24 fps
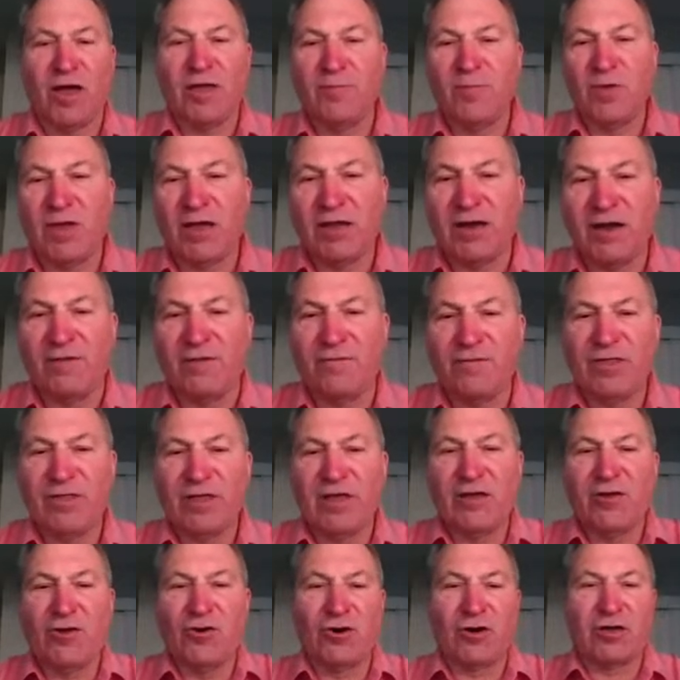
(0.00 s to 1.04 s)
piping and
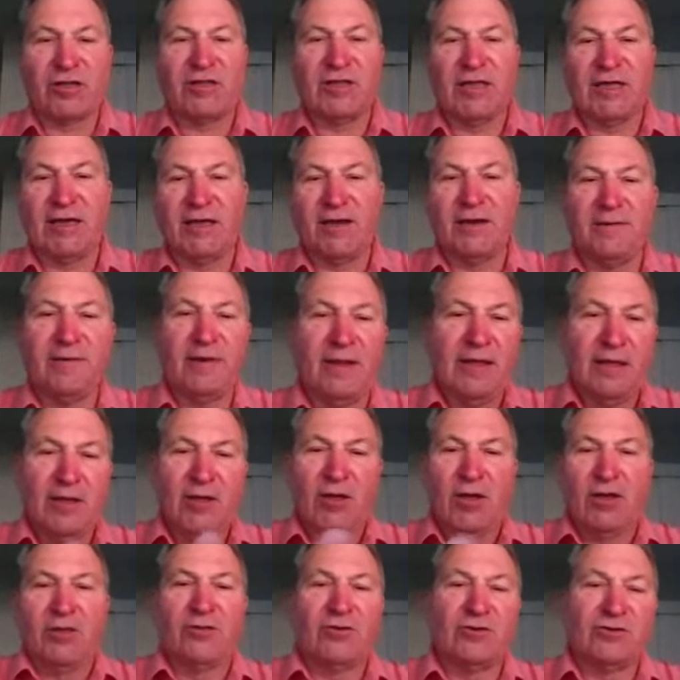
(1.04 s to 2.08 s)
everything hooked in.
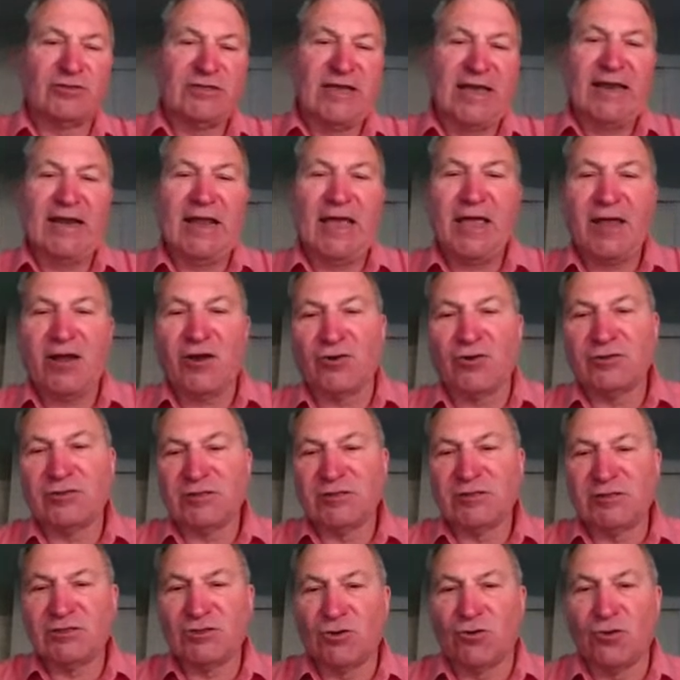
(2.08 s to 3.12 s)
There's 8
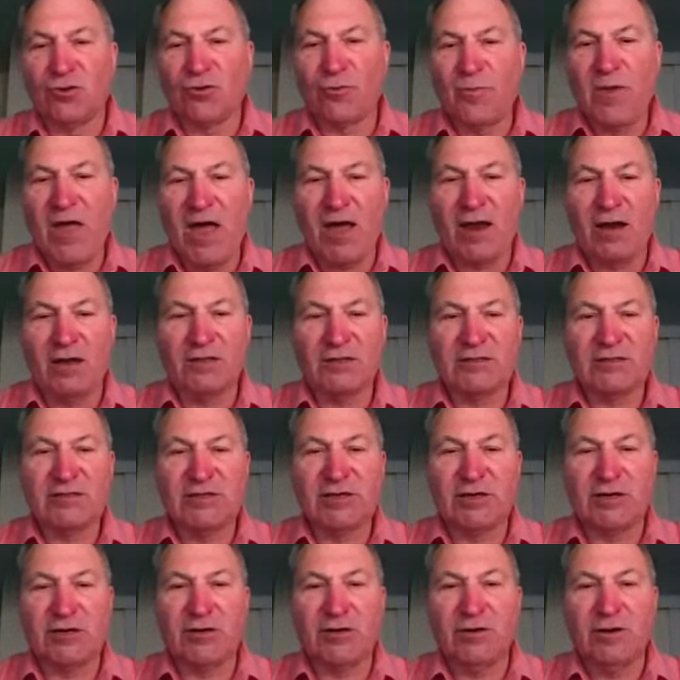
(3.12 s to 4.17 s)
acres of solar panels
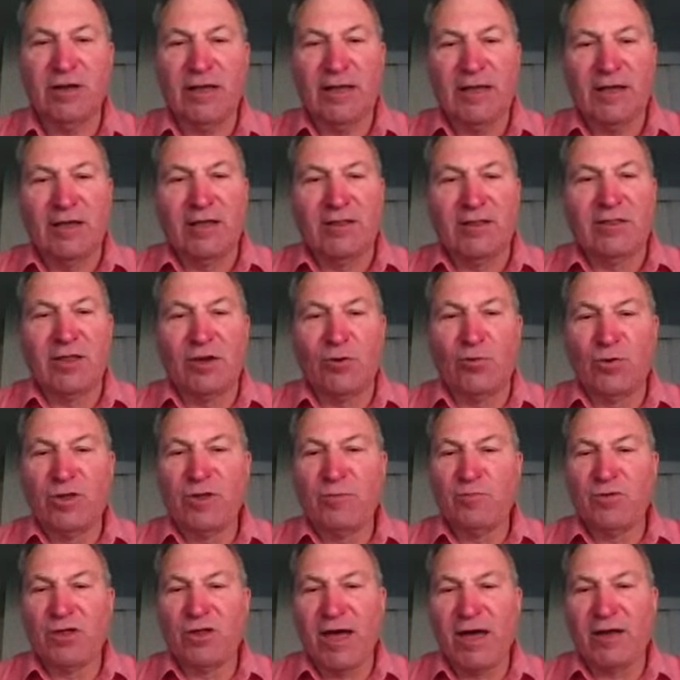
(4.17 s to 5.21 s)
here that
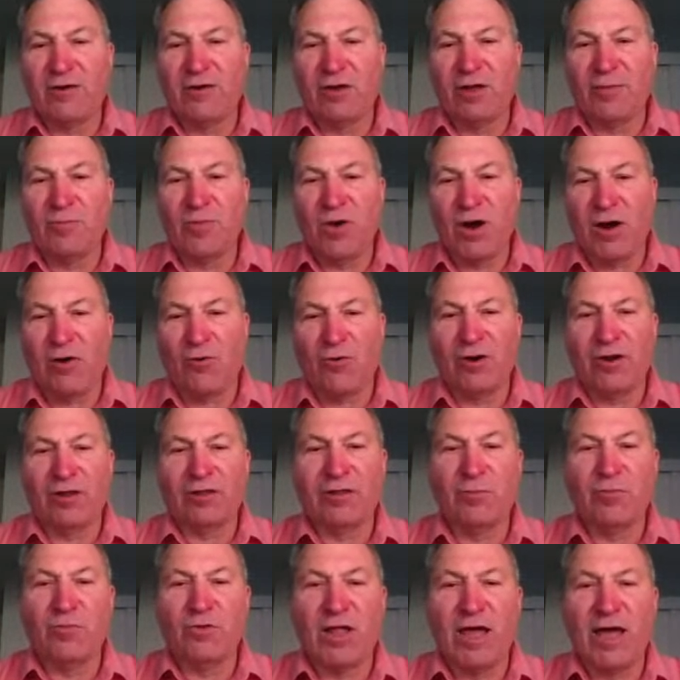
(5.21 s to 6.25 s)
we plan on powering
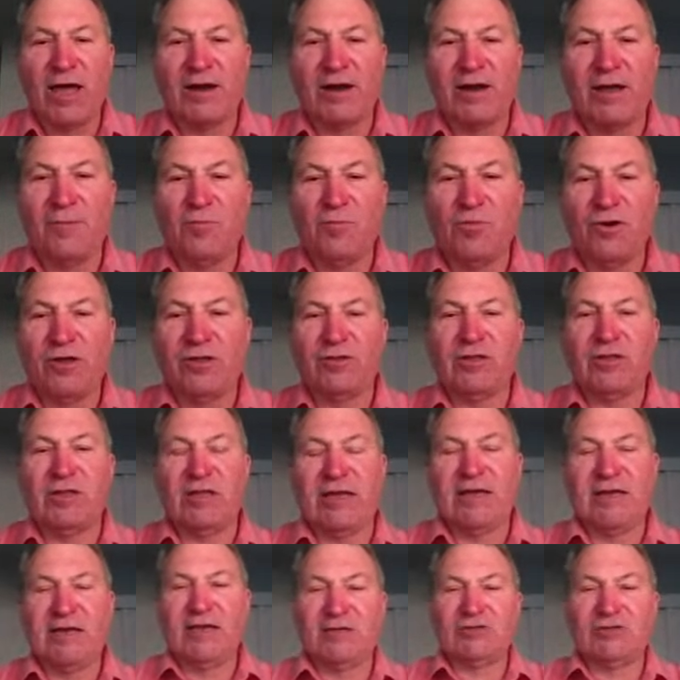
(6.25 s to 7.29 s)
the plant up with.
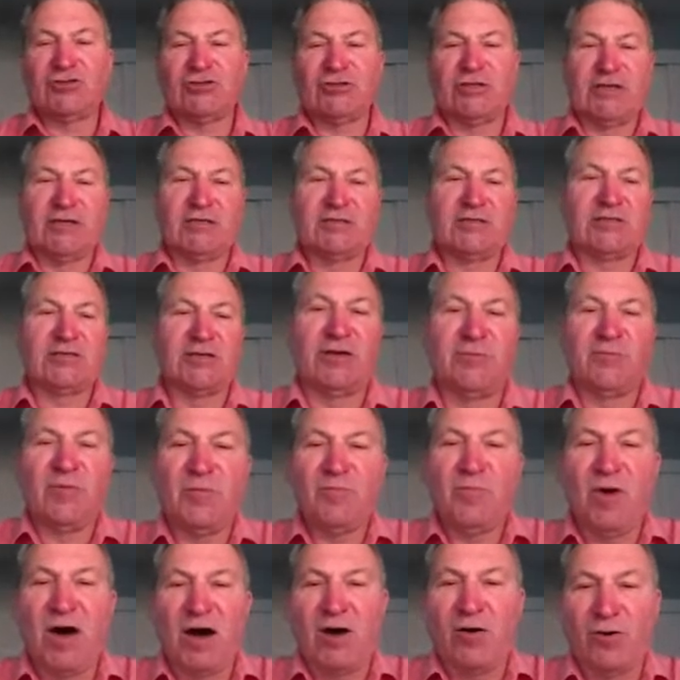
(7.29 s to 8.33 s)
Initially, it's going to
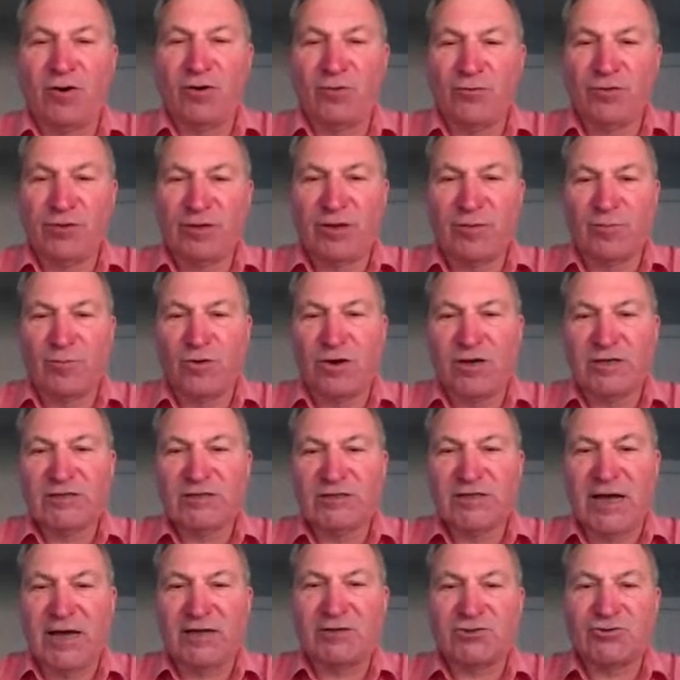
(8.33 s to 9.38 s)
be powered with
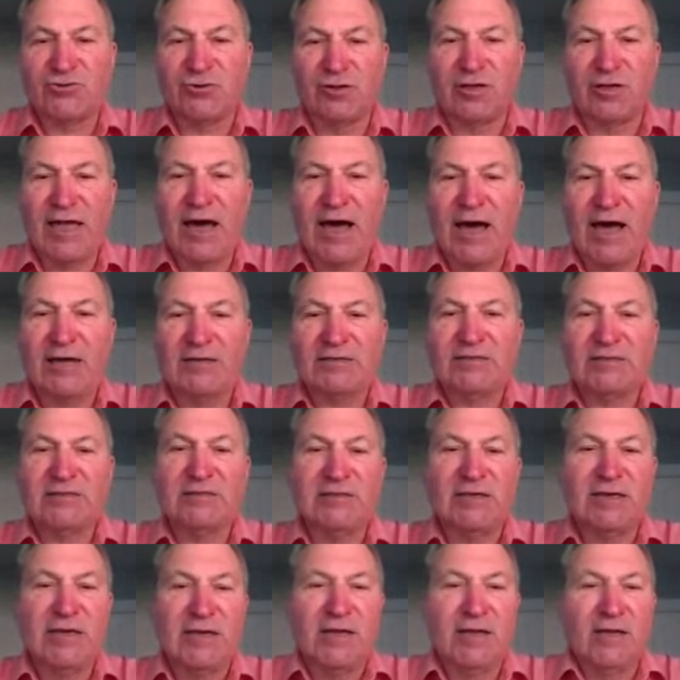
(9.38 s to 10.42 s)
compressed natural
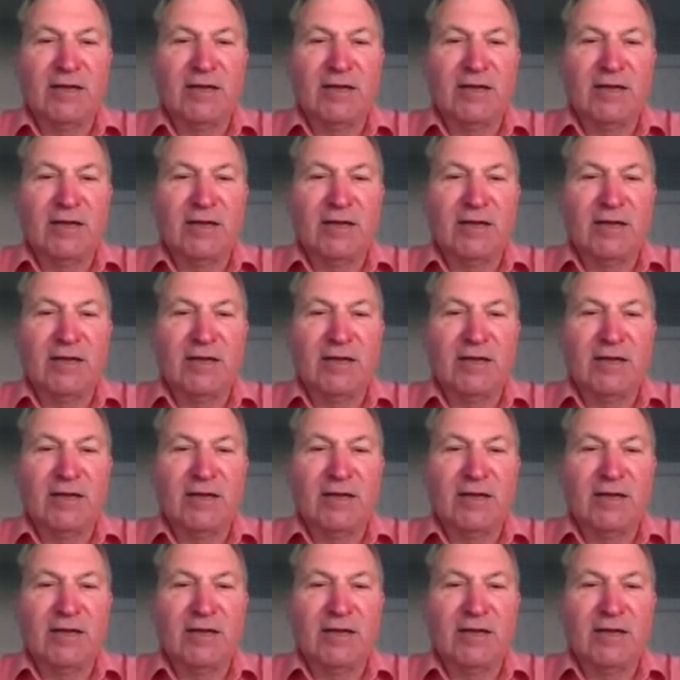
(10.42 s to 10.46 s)
gas,